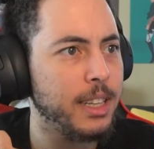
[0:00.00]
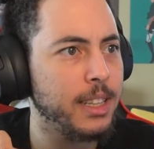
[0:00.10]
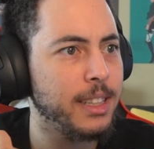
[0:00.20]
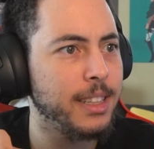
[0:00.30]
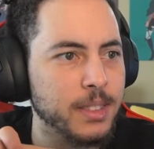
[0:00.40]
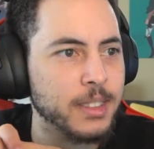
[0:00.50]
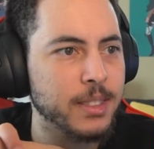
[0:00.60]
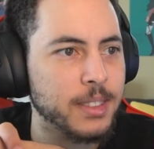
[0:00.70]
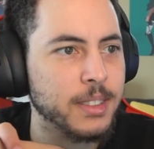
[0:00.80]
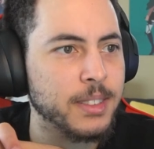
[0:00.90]

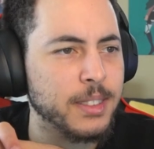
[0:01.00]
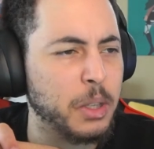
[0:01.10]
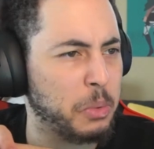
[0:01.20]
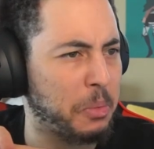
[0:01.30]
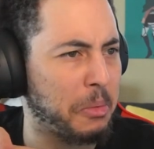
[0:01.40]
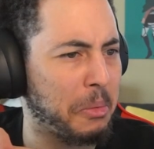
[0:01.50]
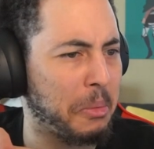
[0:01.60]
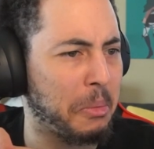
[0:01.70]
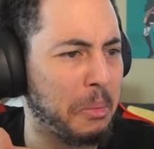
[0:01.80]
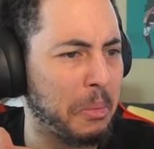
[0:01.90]

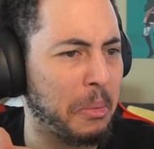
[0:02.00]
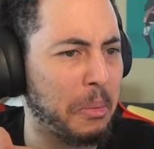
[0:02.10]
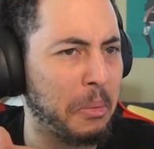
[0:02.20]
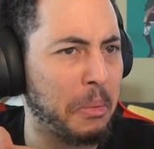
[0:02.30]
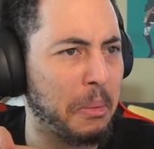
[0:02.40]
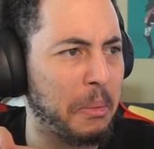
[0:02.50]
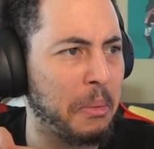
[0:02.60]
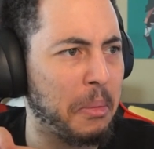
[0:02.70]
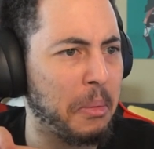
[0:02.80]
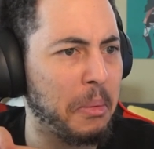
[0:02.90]

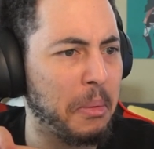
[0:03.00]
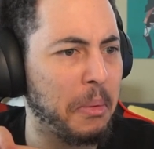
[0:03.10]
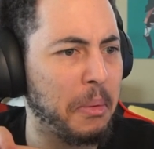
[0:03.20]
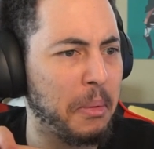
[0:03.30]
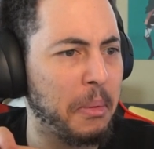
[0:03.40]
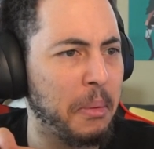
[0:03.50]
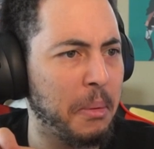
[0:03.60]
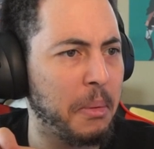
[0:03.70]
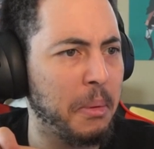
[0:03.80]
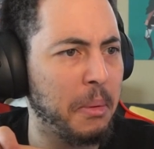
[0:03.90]

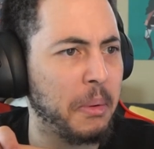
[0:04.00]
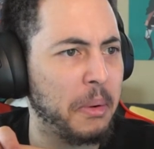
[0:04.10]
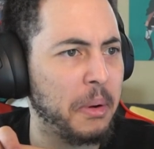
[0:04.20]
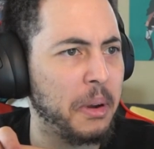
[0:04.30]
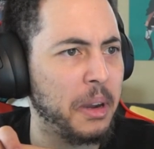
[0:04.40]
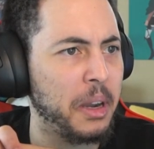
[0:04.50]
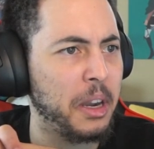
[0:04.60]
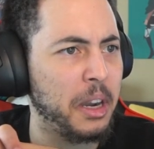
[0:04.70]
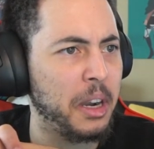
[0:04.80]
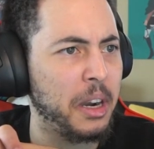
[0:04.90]

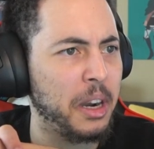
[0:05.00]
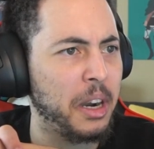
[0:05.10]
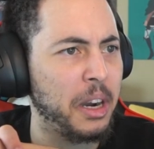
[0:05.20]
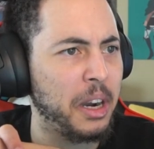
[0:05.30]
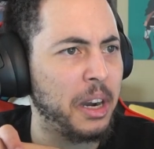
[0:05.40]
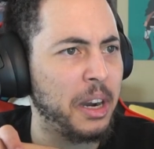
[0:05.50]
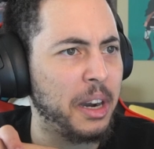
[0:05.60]
(no one is talking)